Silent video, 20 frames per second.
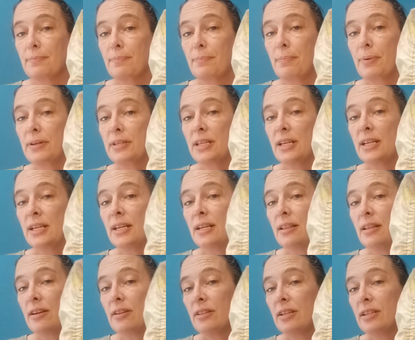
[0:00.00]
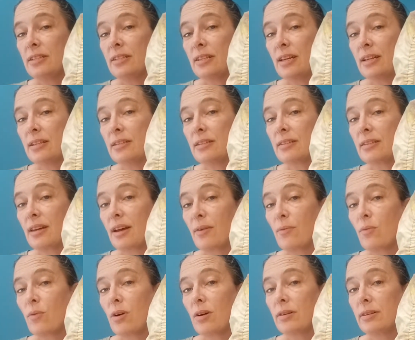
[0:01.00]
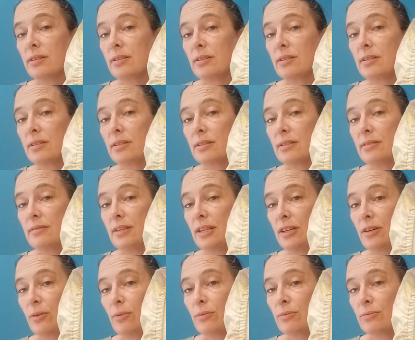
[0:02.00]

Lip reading: Particularly since I want, you know,